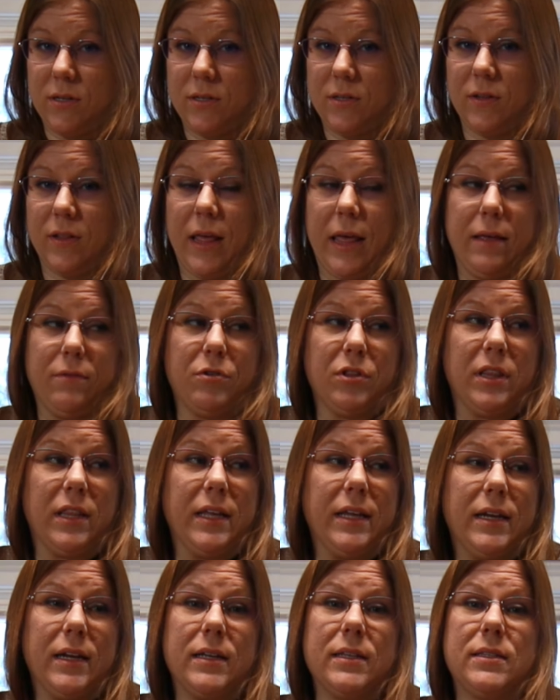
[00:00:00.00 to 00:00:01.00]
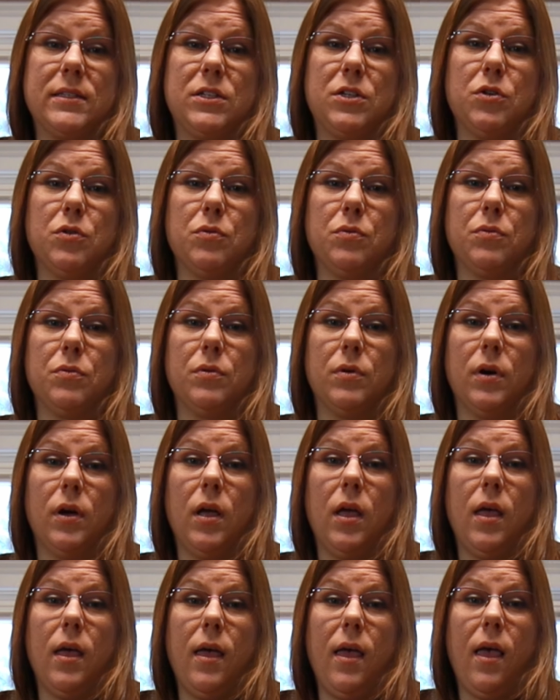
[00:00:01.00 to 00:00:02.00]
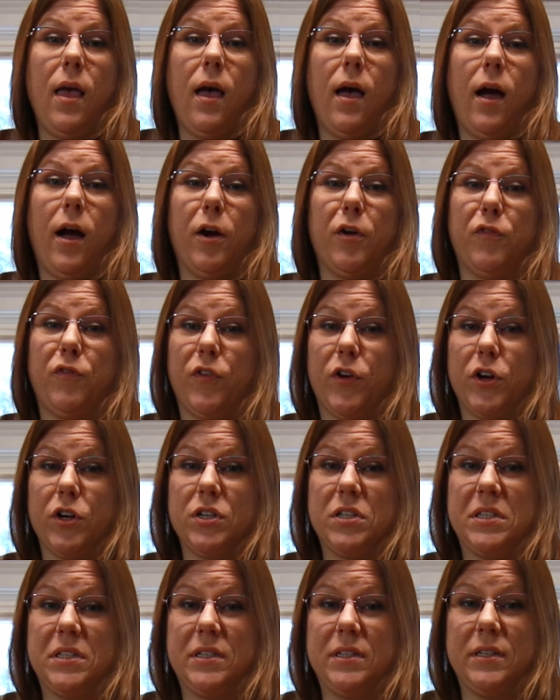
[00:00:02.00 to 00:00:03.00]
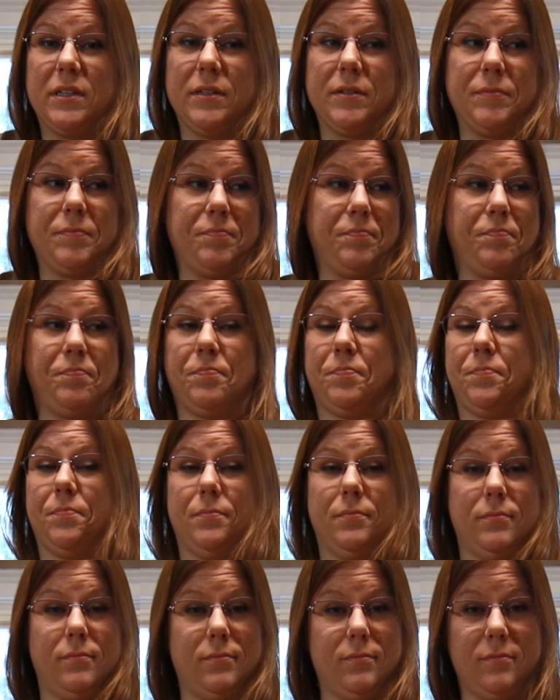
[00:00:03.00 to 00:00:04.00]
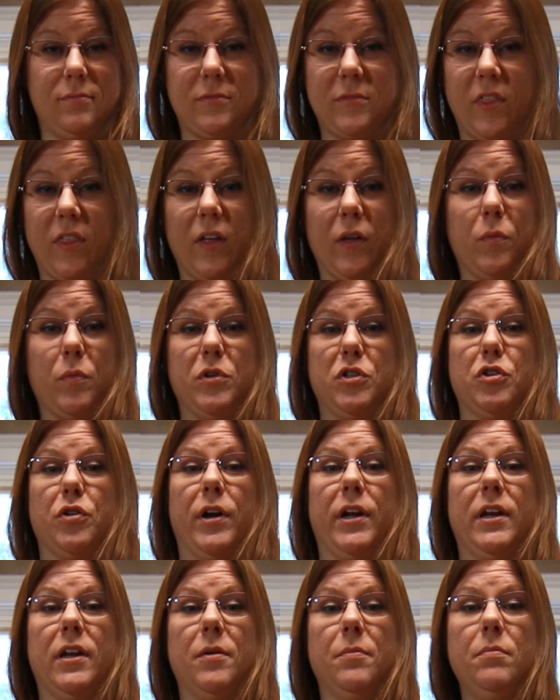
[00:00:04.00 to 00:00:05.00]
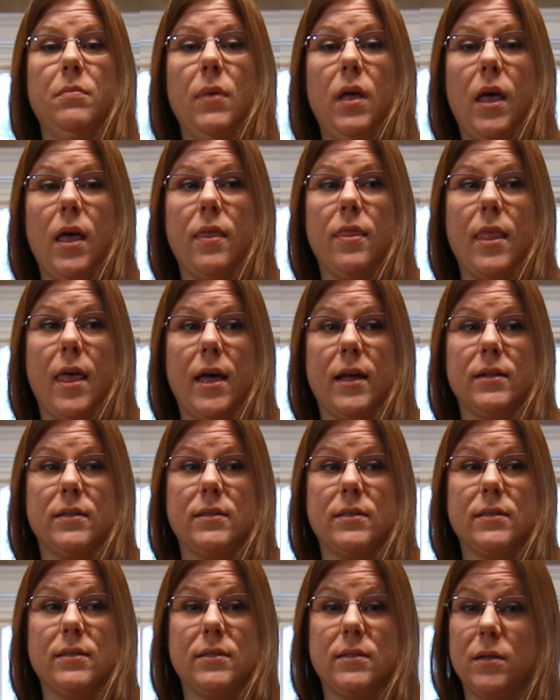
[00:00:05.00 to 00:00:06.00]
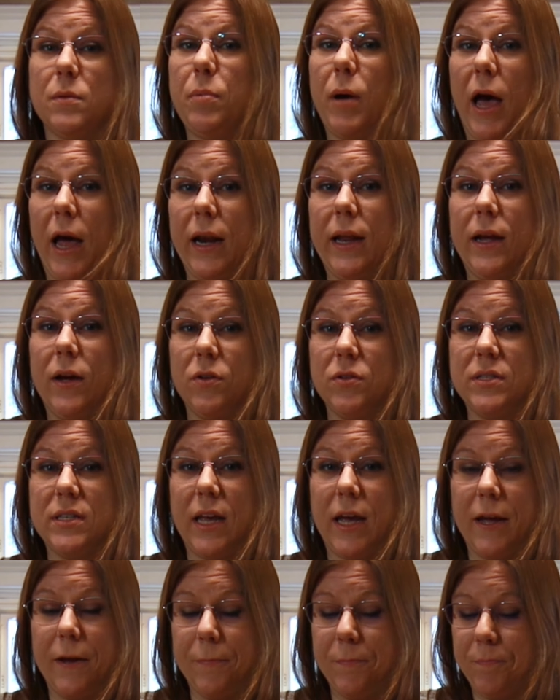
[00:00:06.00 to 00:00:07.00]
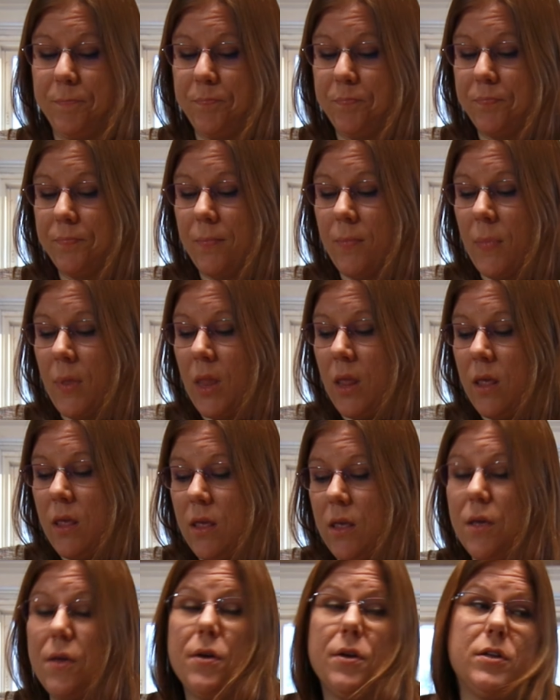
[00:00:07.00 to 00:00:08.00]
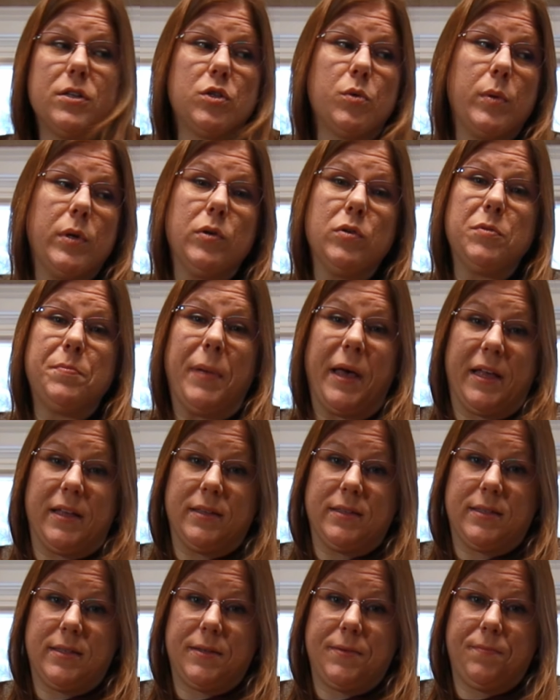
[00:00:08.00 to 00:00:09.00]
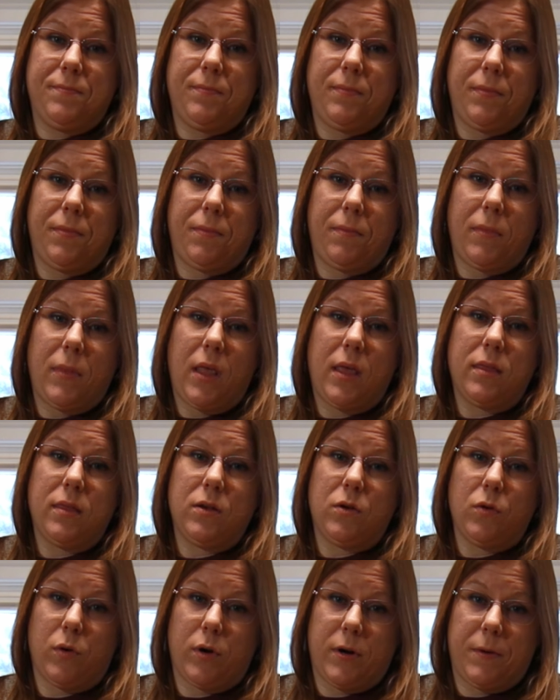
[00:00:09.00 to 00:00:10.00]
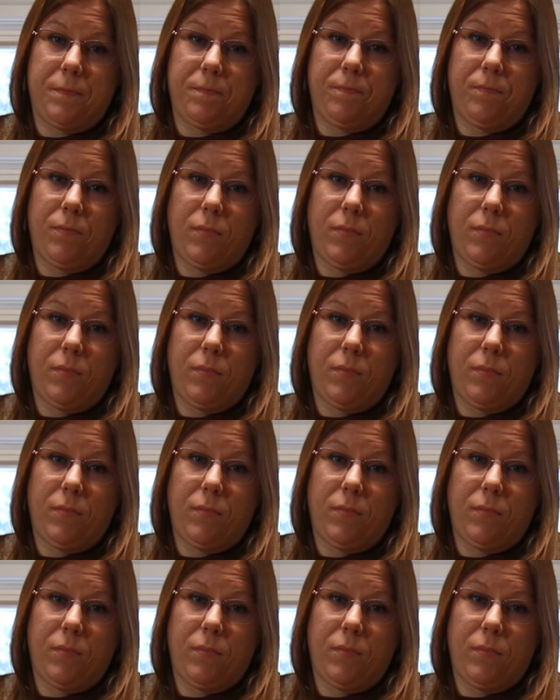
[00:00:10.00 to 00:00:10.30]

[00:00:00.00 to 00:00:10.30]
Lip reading: So that would lead us to our first thing we trained him, and that's to potty outside. So we use bells on the door.